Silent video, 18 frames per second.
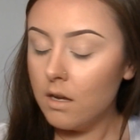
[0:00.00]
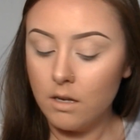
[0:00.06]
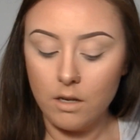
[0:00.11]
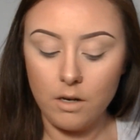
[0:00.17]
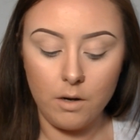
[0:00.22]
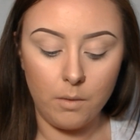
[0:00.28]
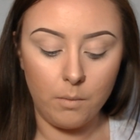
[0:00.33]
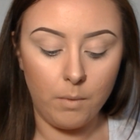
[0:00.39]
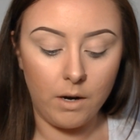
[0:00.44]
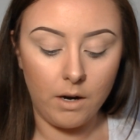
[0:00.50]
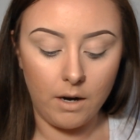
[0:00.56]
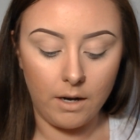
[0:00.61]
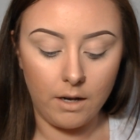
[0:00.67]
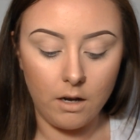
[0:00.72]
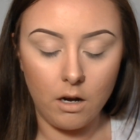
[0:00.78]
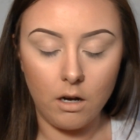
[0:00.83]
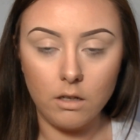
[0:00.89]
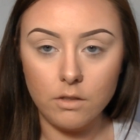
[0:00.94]
you know, where
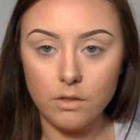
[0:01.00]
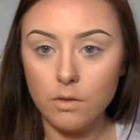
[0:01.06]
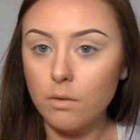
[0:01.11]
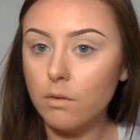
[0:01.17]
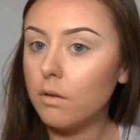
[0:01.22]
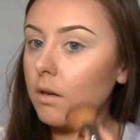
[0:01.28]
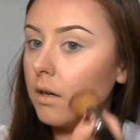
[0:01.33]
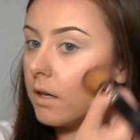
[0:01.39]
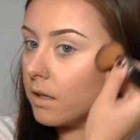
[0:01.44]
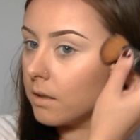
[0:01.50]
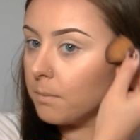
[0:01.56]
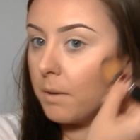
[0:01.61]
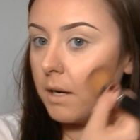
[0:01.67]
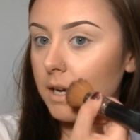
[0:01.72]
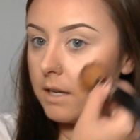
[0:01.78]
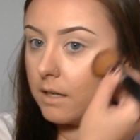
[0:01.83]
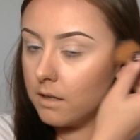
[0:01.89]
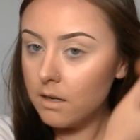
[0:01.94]
I contoured,
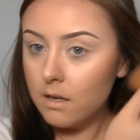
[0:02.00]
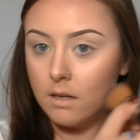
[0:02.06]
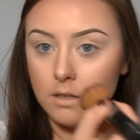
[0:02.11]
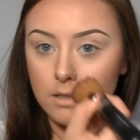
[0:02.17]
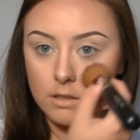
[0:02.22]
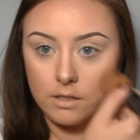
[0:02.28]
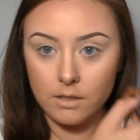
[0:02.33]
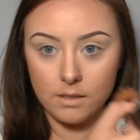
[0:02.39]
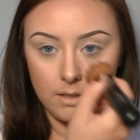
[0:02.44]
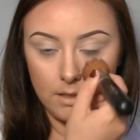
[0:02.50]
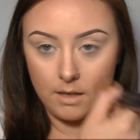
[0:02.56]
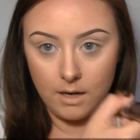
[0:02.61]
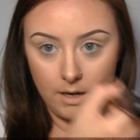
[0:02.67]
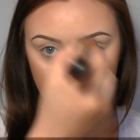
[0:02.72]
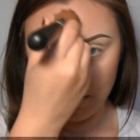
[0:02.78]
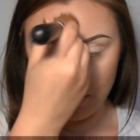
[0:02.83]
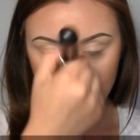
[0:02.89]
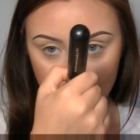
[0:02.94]
but just to
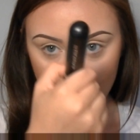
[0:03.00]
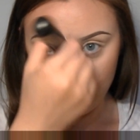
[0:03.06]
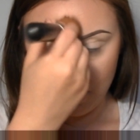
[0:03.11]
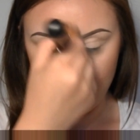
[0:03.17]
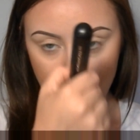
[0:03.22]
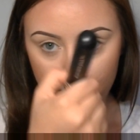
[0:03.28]
kind of